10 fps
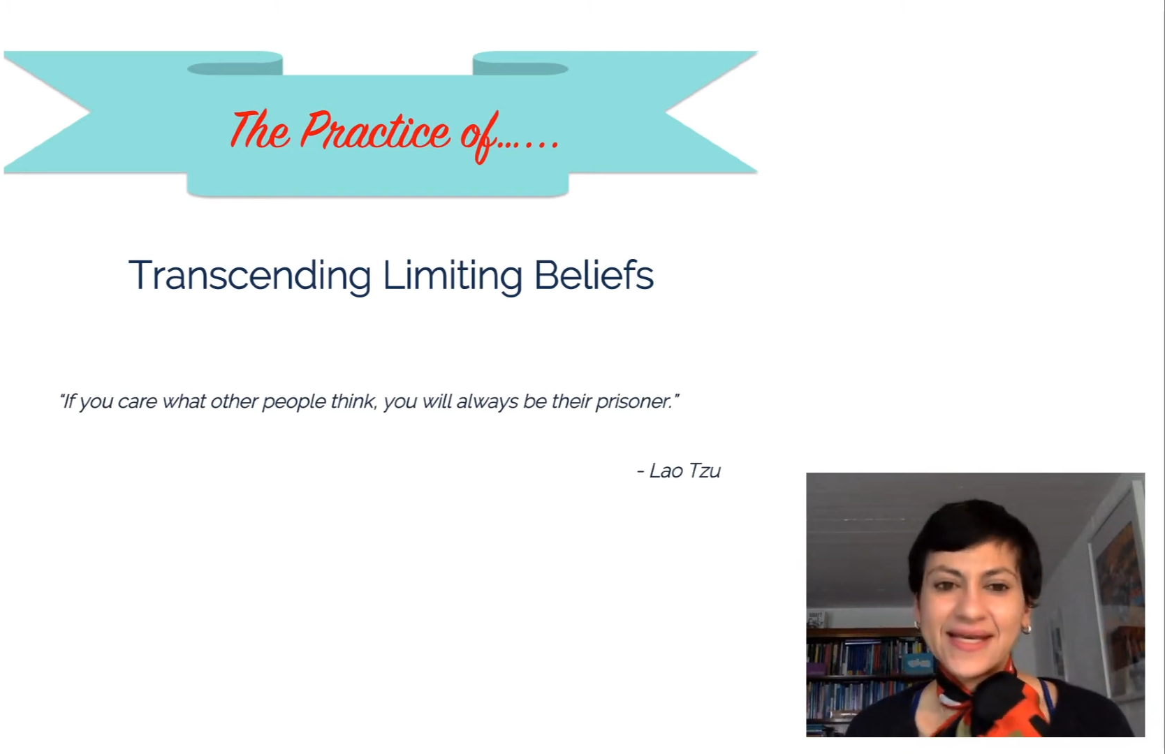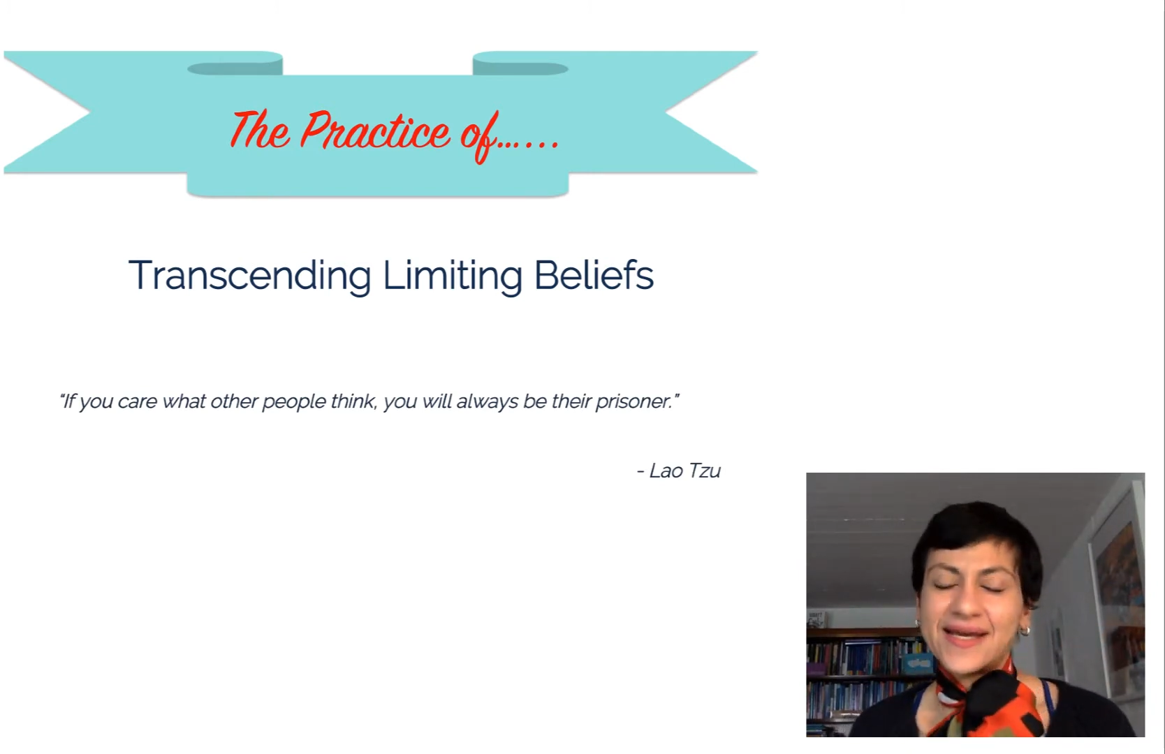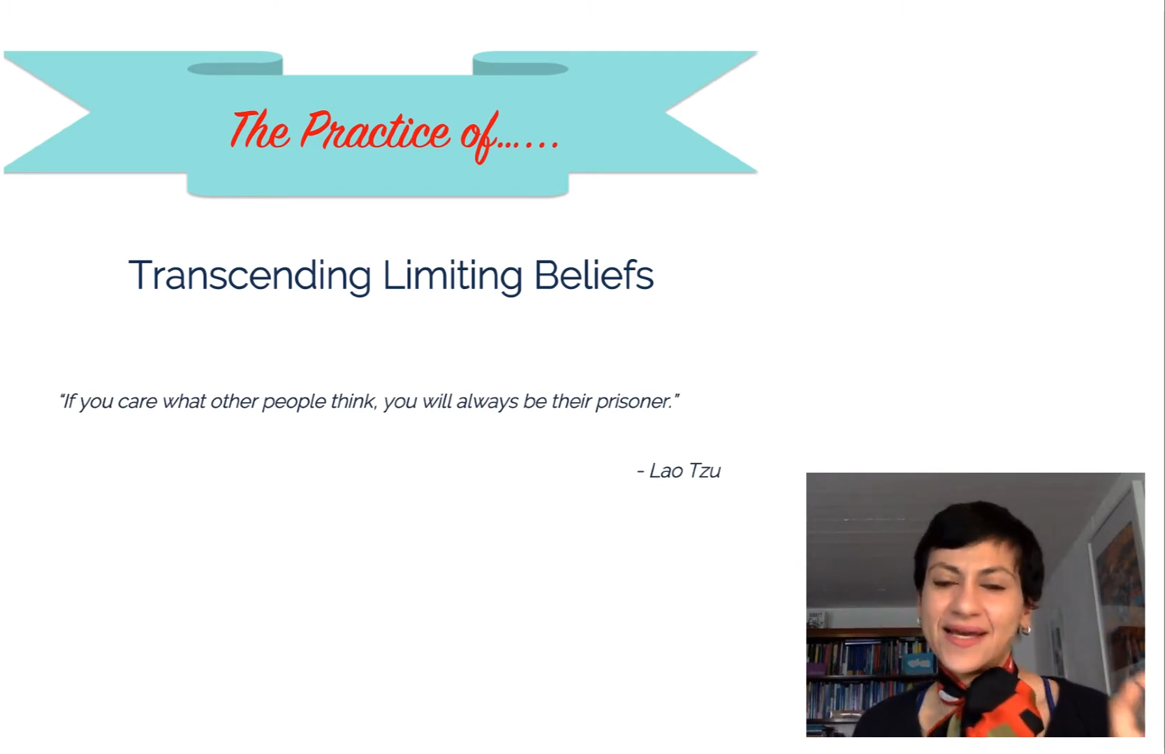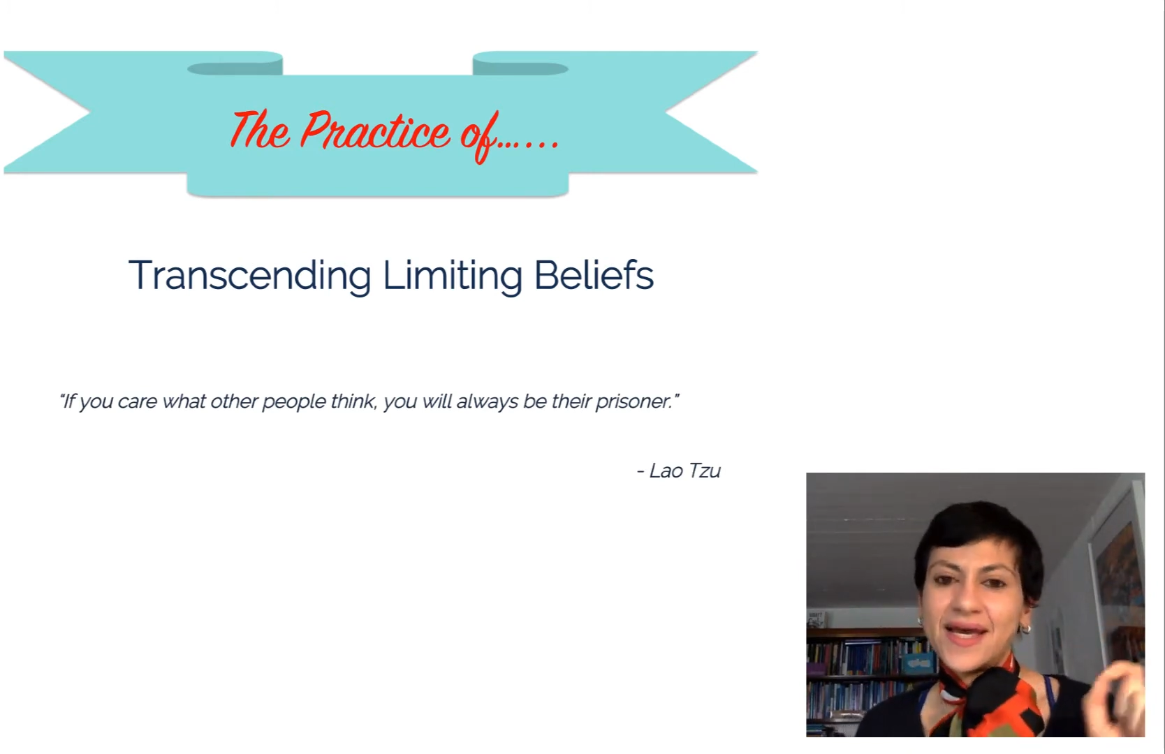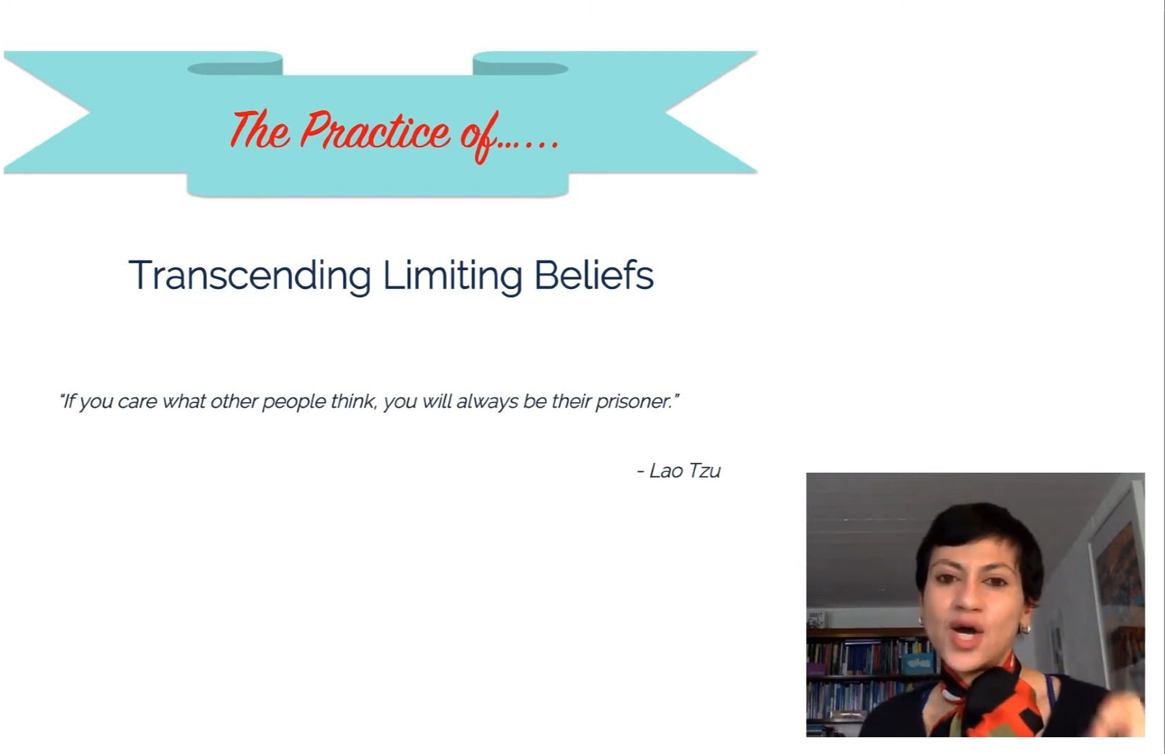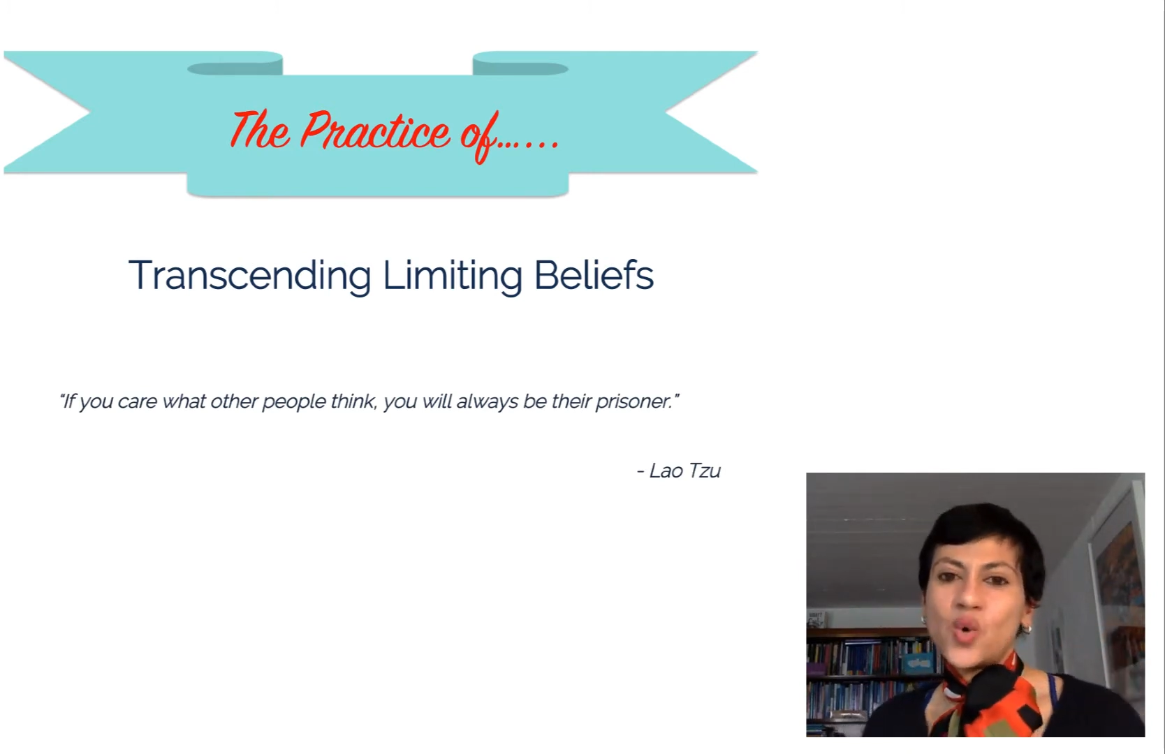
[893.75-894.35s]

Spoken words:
here,